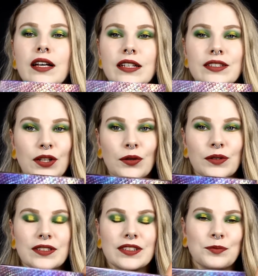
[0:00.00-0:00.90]
So
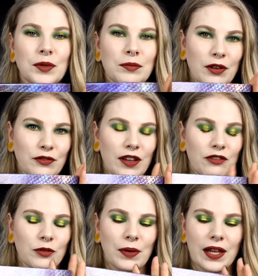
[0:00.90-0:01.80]
this has been my
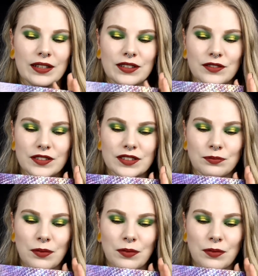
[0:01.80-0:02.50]
favorite palette of this